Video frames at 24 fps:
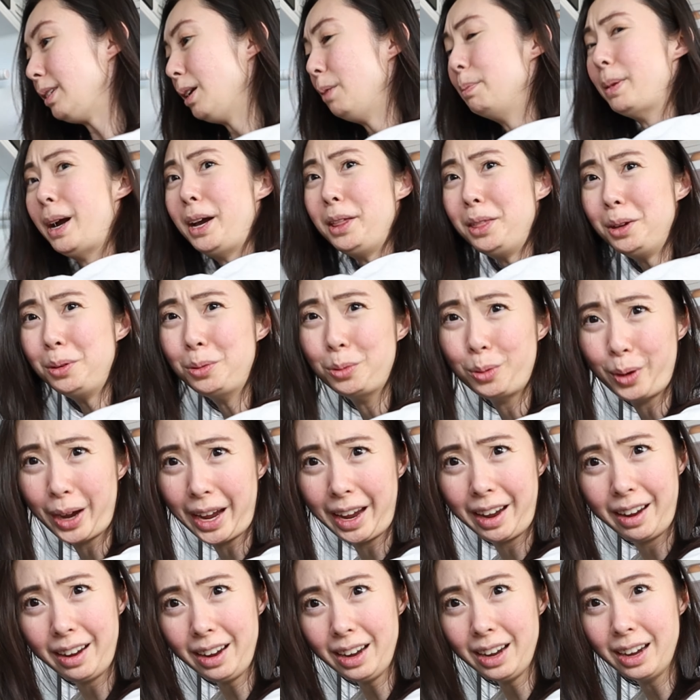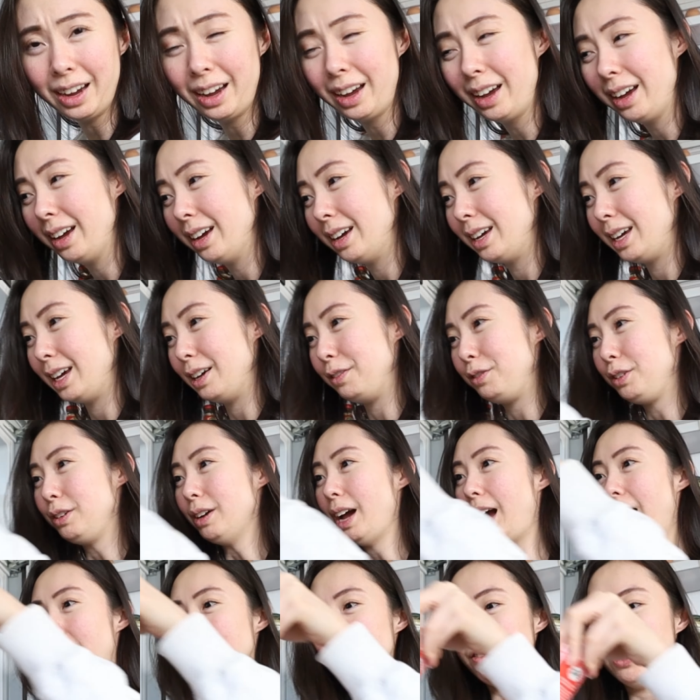By the way, if you
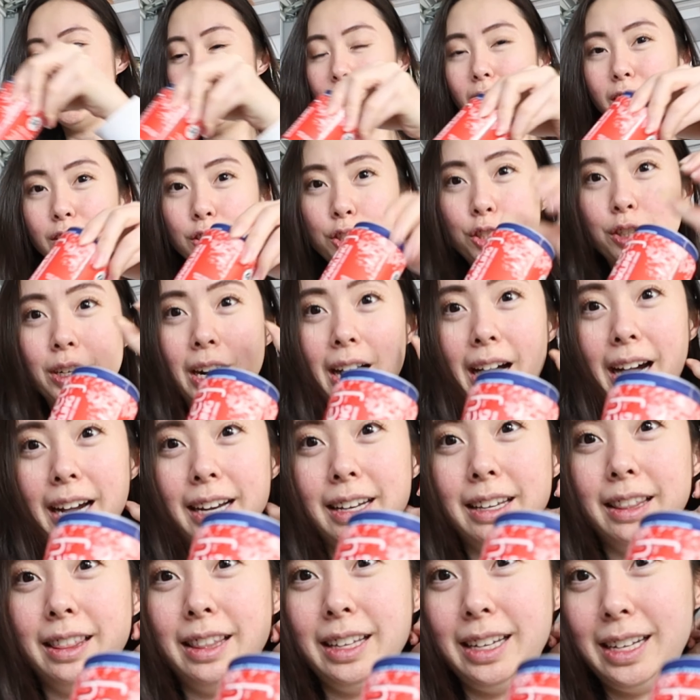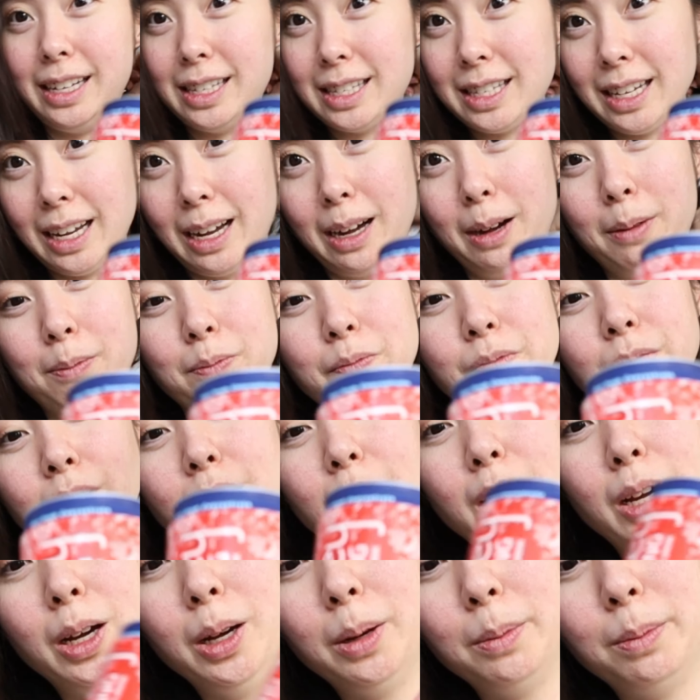have not tried these
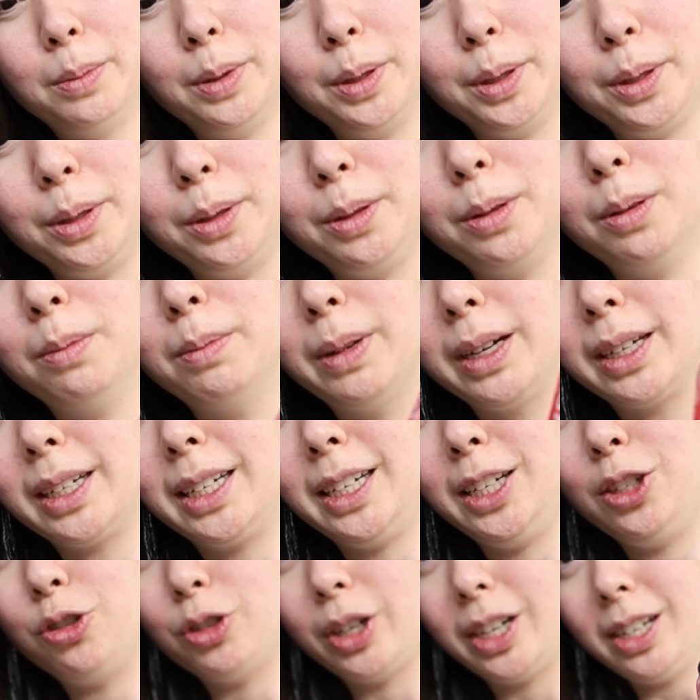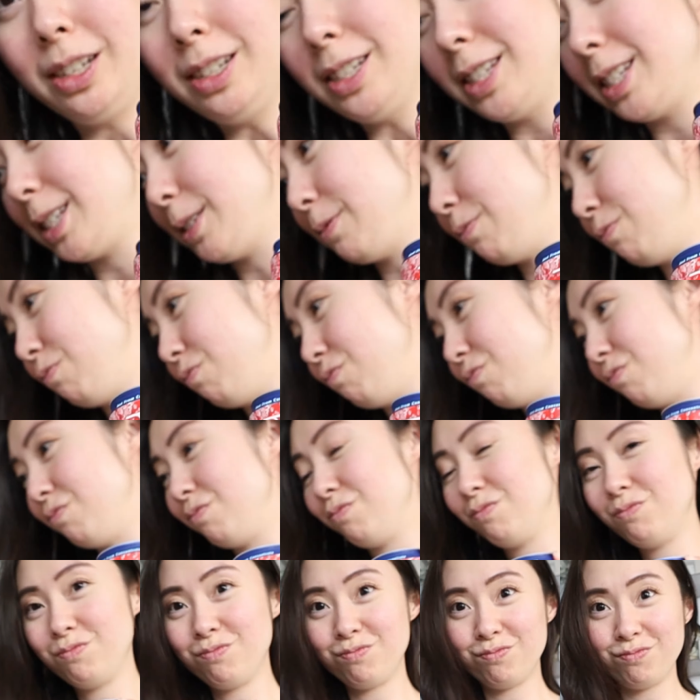blue monkey drinks
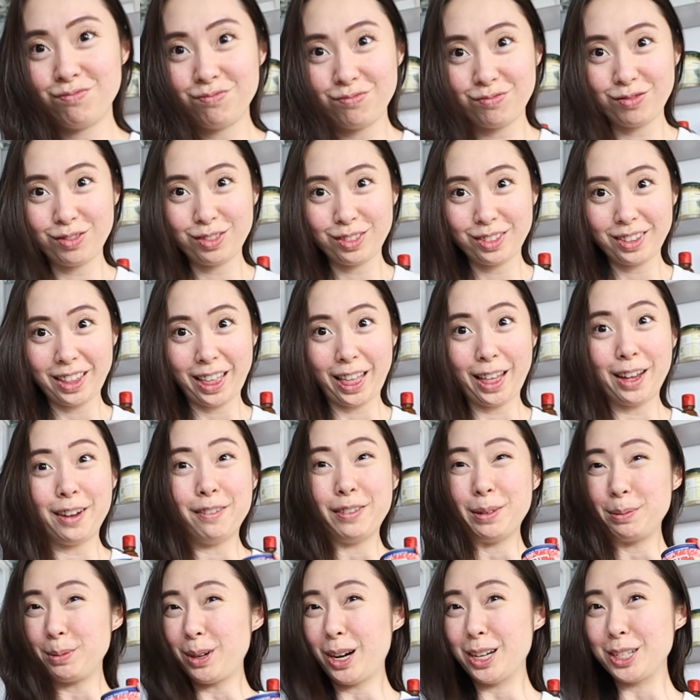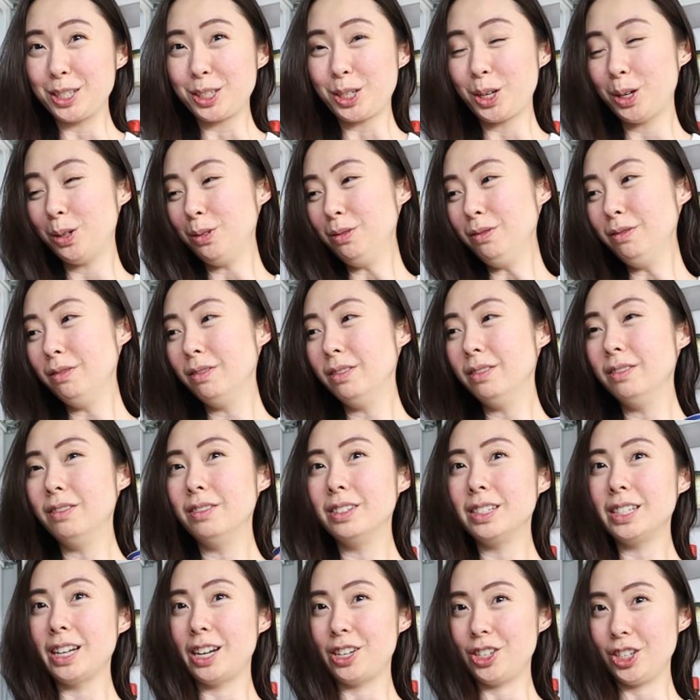from Costco,
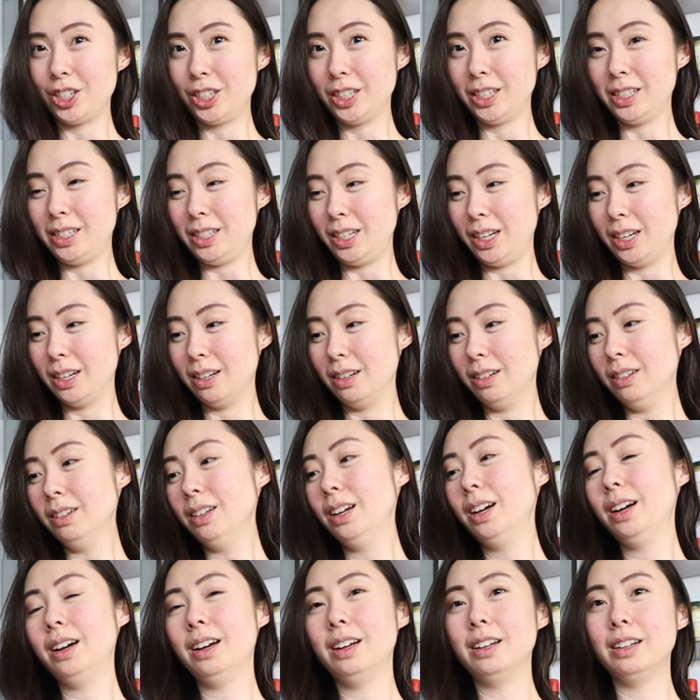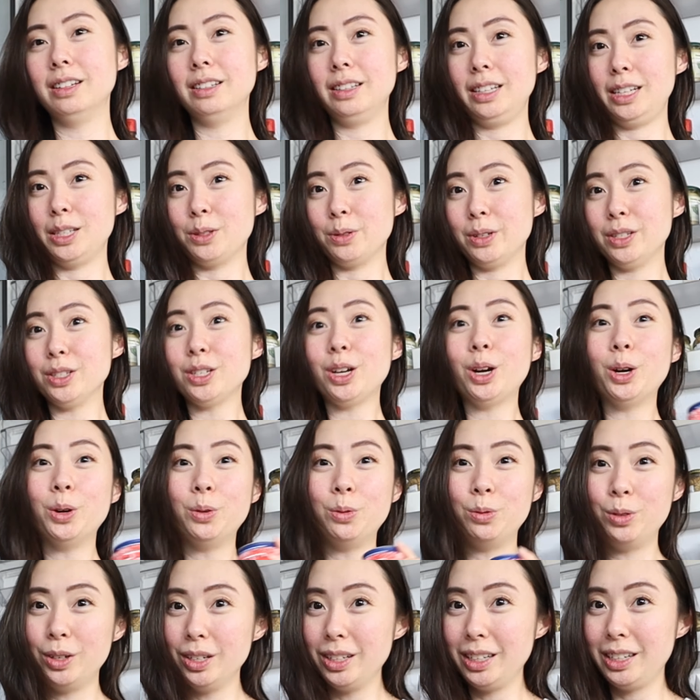such a good deal. These ones
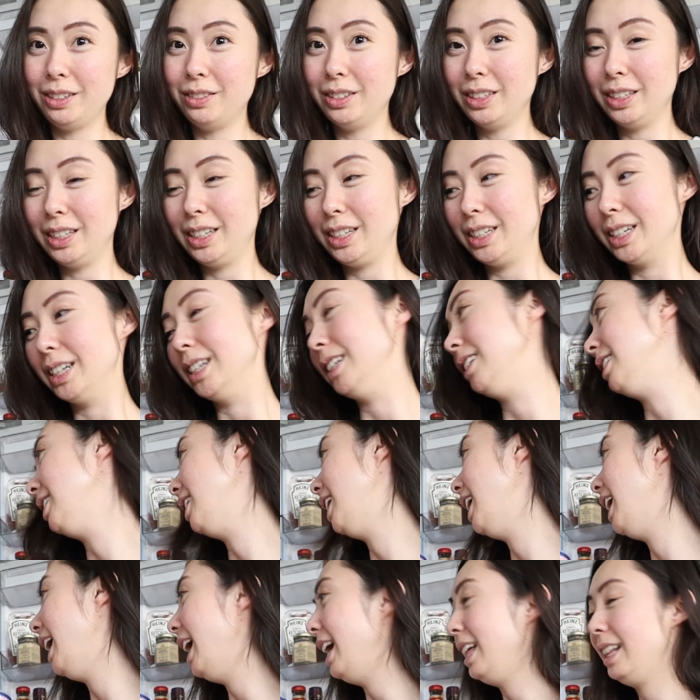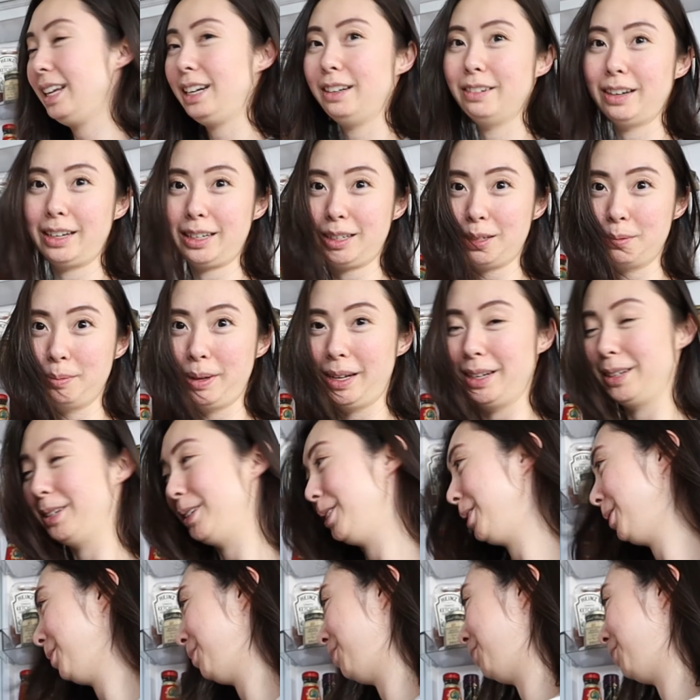really good. Highly recommend.